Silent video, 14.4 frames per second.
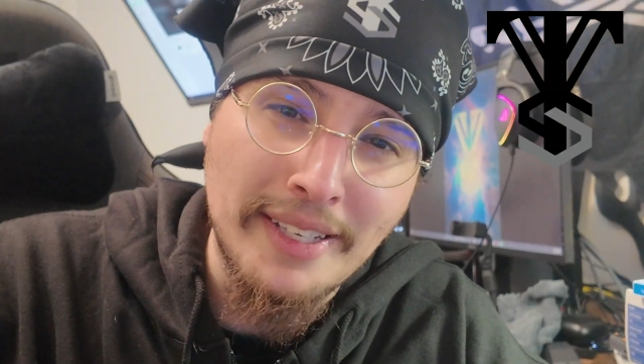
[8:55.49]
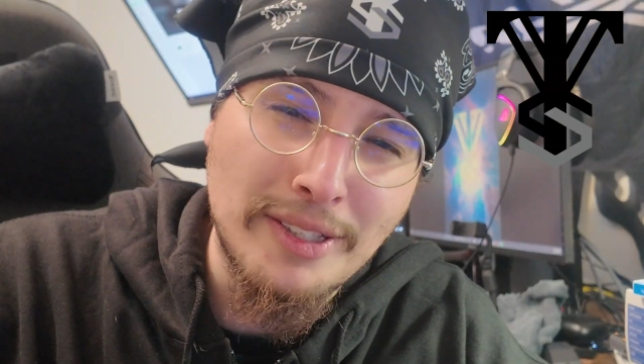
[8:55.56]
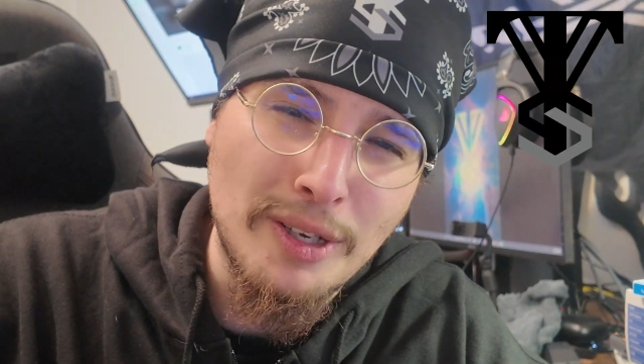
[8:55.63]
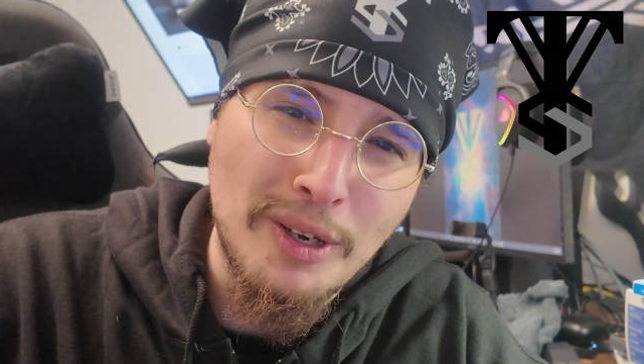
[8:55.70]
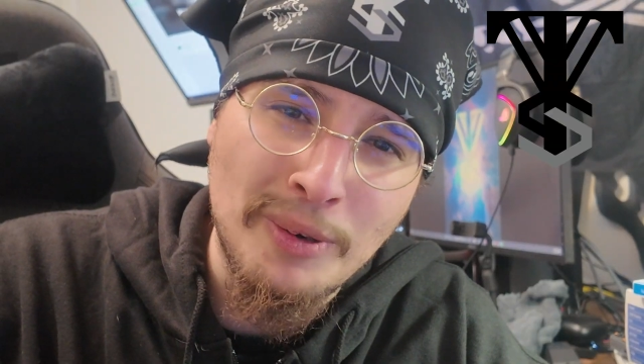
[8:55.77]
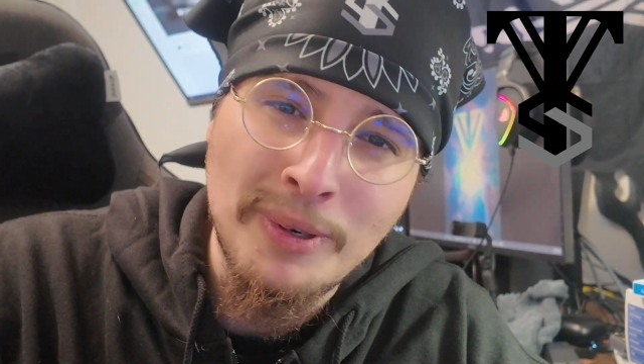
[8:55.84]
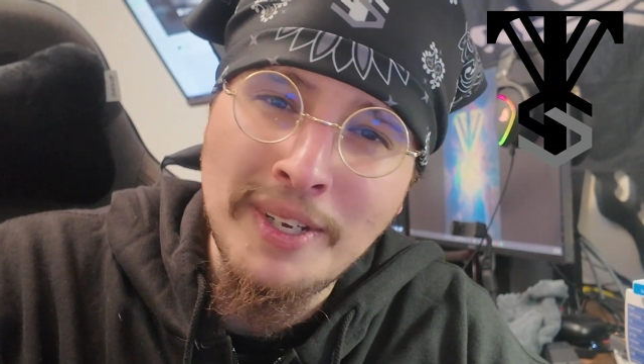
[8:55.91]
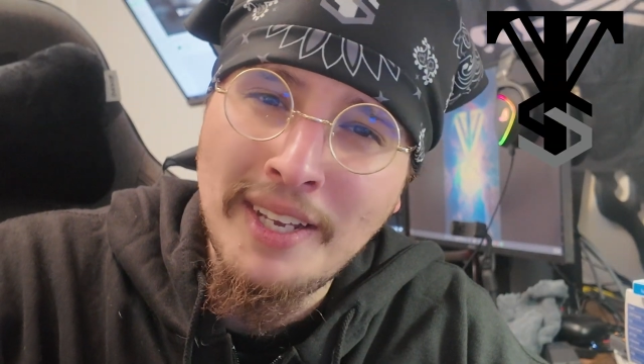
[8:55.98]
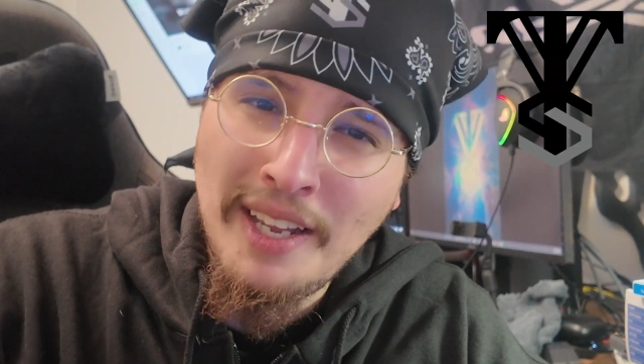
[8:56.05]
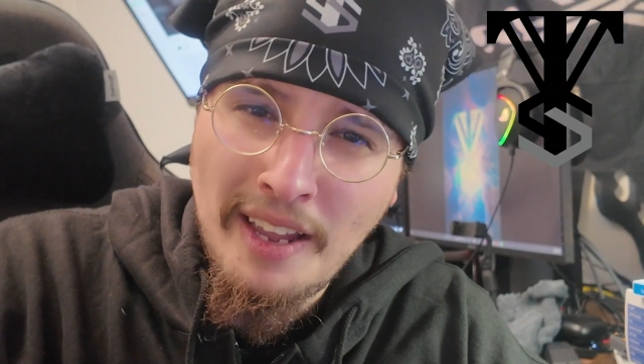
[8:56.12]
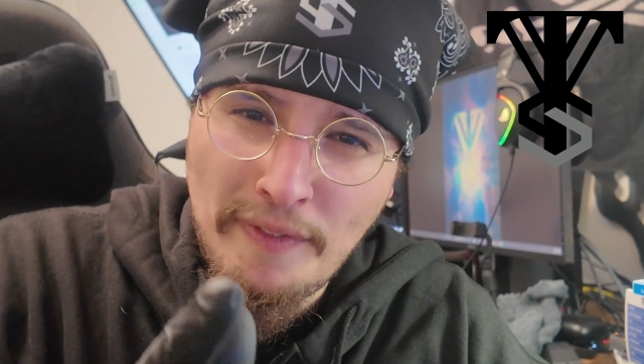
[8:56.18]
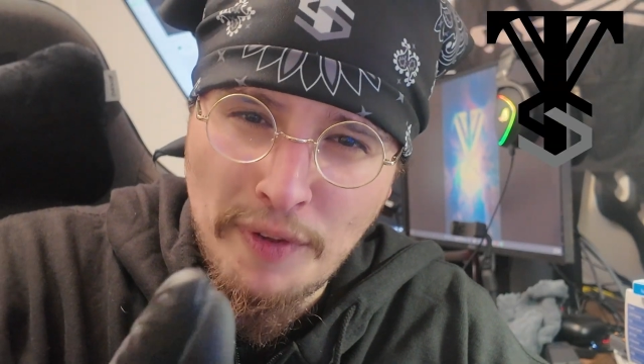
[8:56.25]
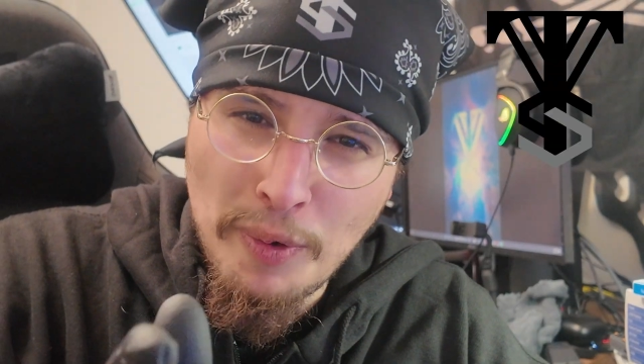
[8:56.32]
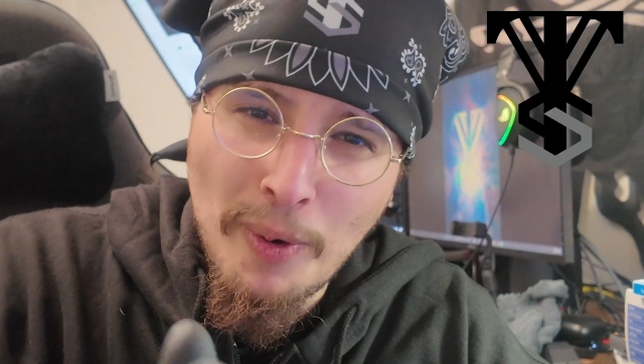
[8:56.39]
So
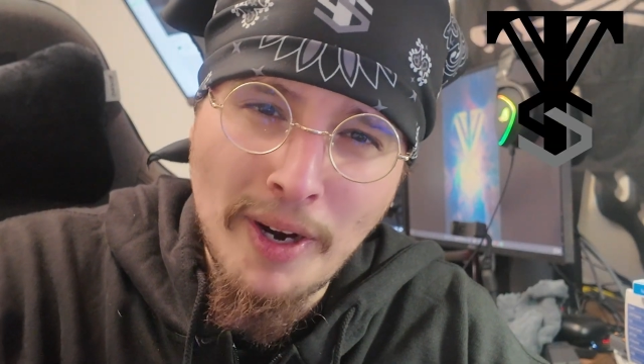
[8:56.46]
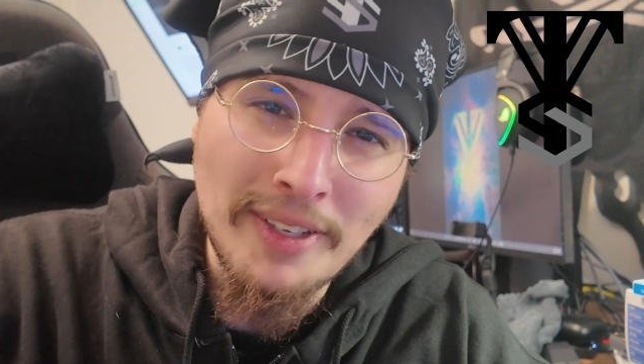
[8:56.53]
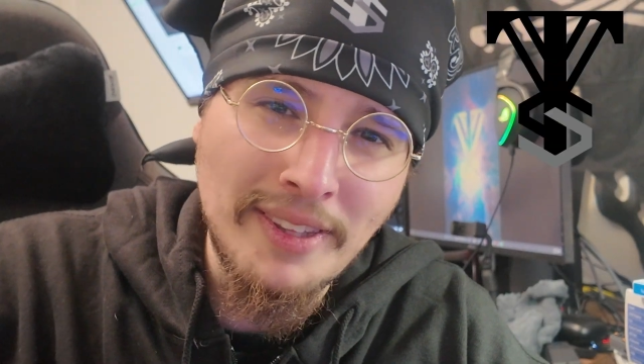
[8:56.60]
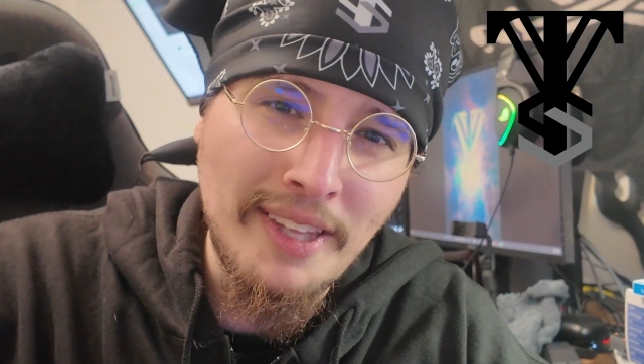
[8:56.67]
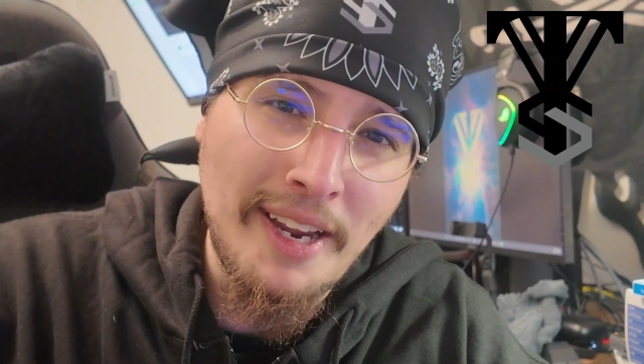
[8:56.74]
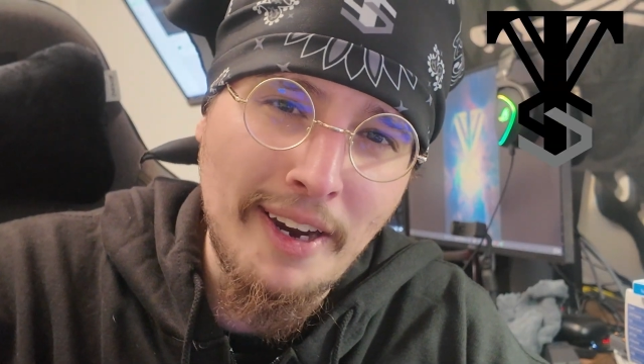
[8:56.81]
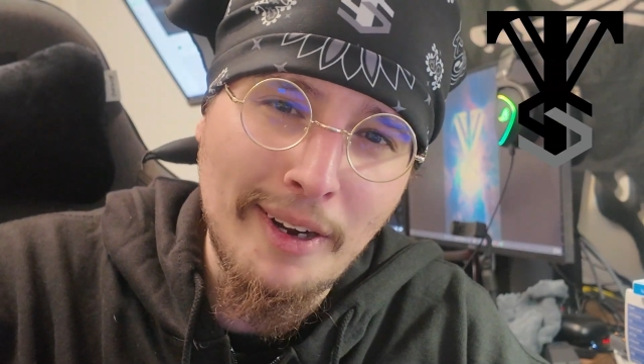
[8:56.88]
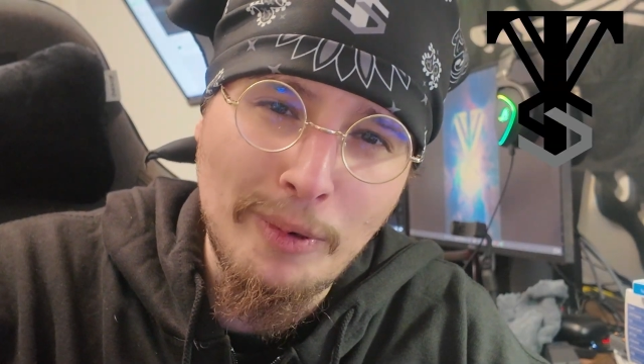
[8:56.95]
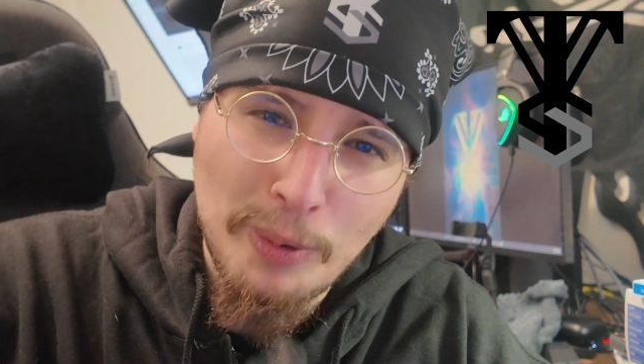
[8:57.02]
if you aren't there,